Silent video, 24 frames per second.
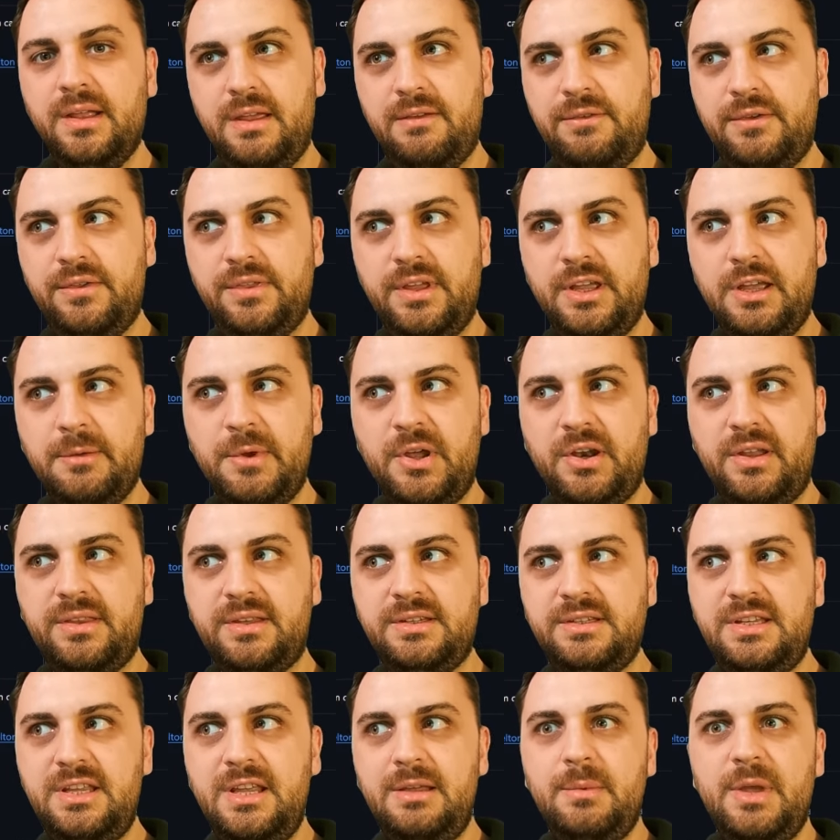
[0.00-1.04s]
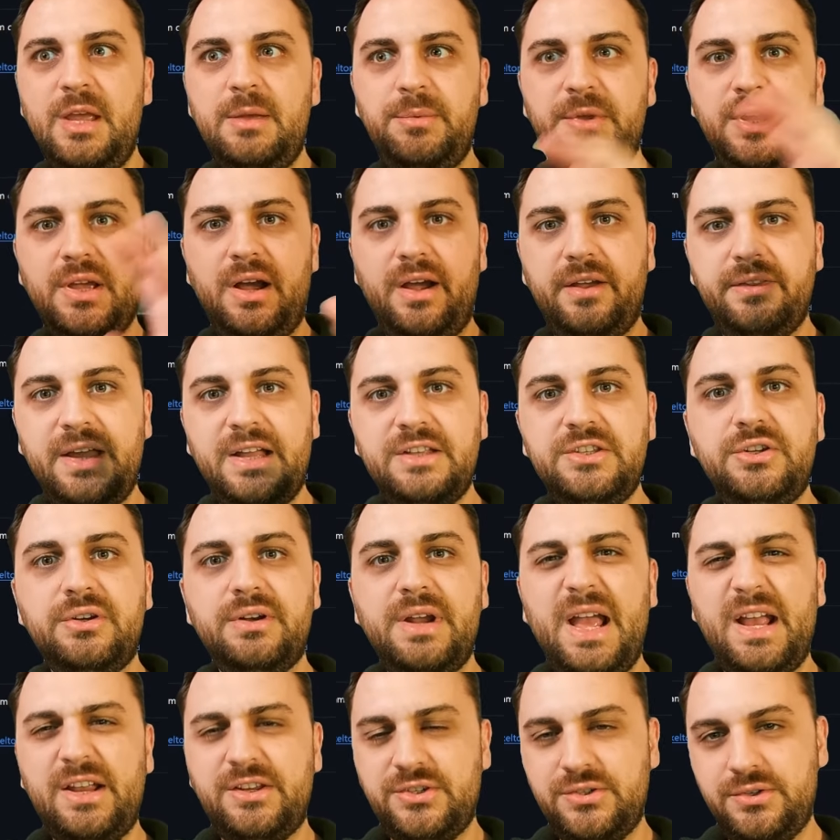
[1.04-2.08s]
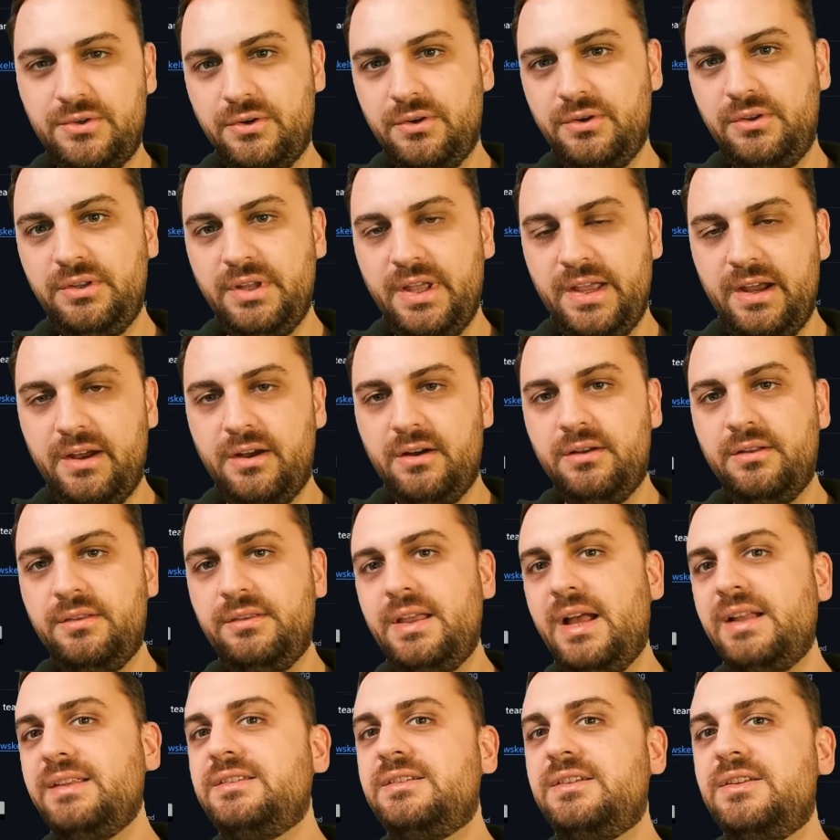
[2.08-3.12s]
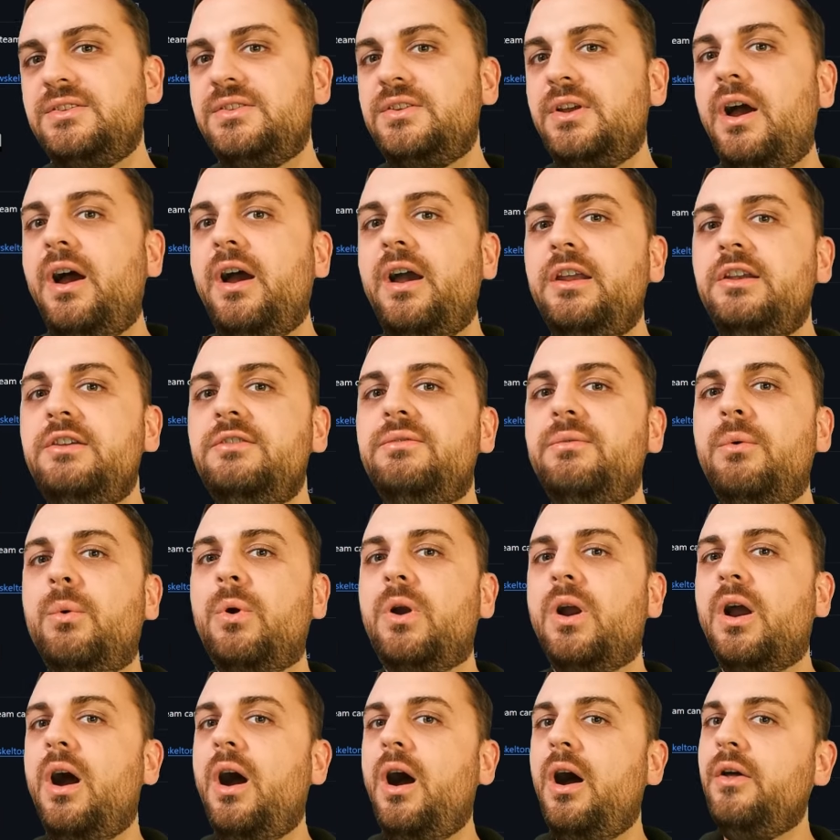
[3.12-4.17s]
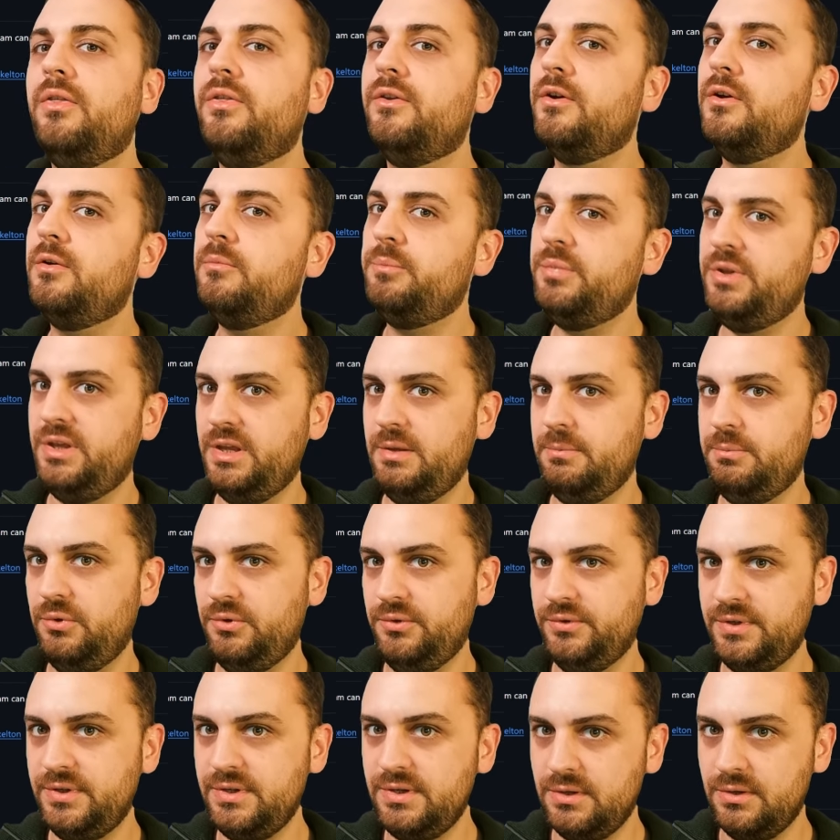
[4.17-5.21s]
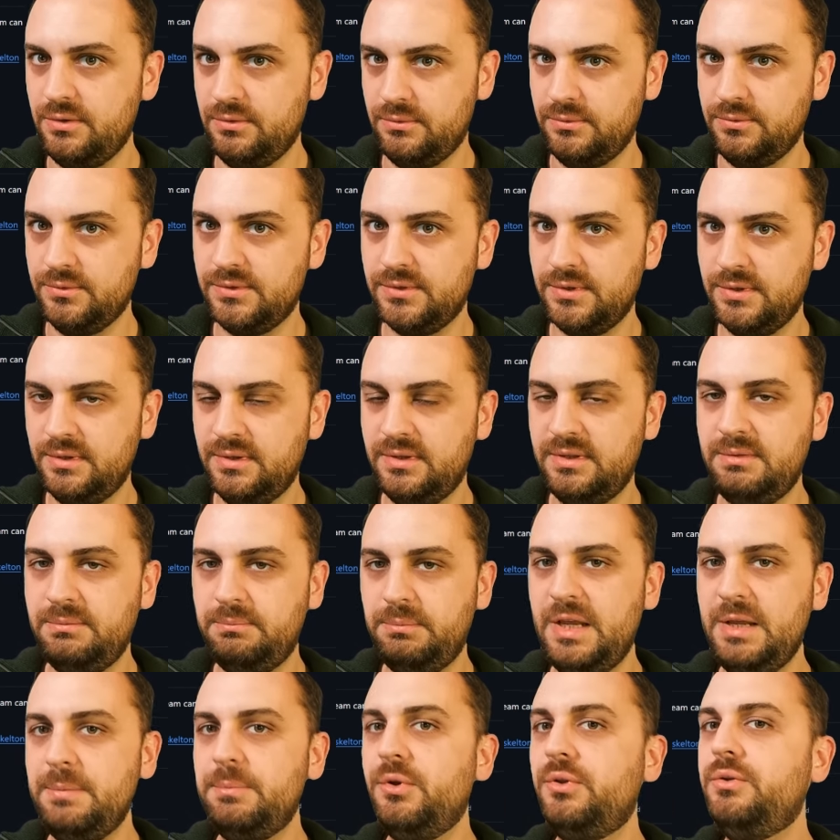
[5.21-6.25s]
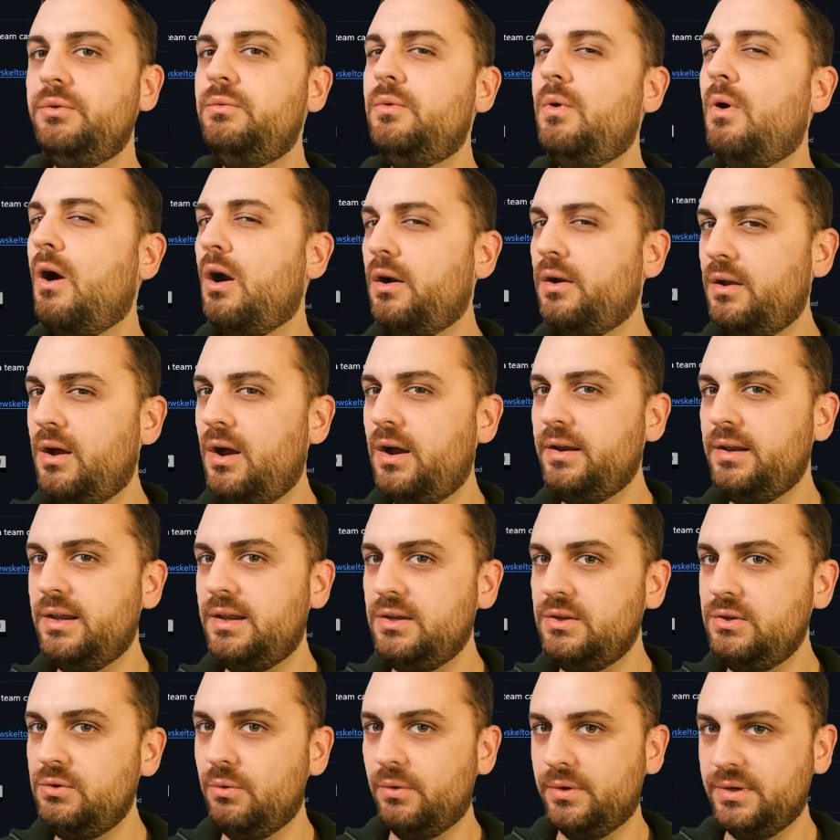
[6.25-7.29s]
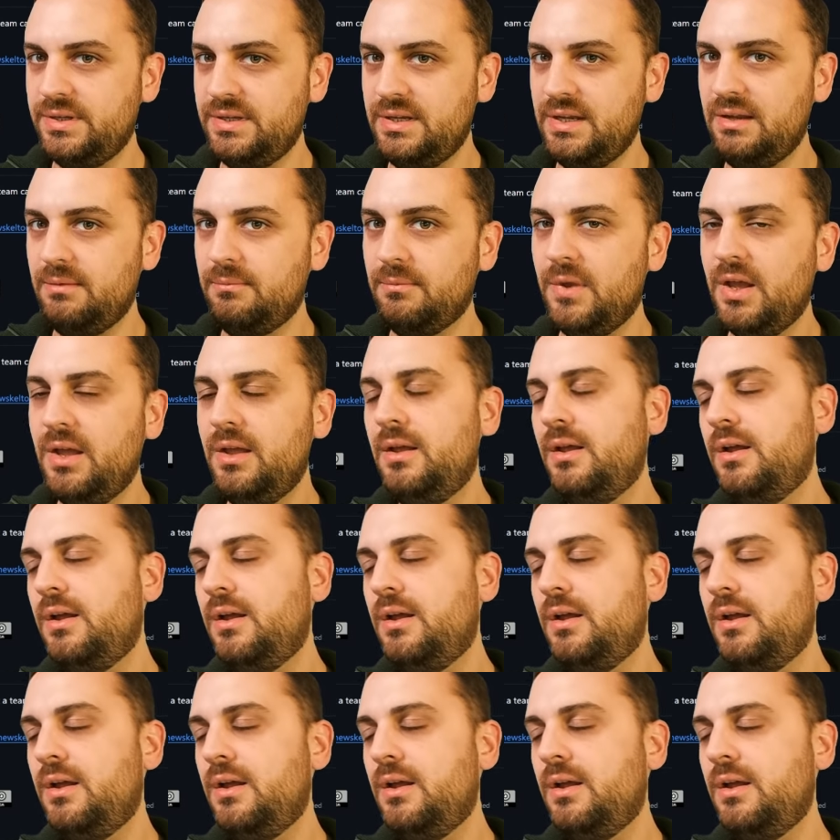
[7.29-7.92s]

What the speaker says: if you think about it, the Team API, that's your external layer. That's designed for other people to use, people who are not in your team.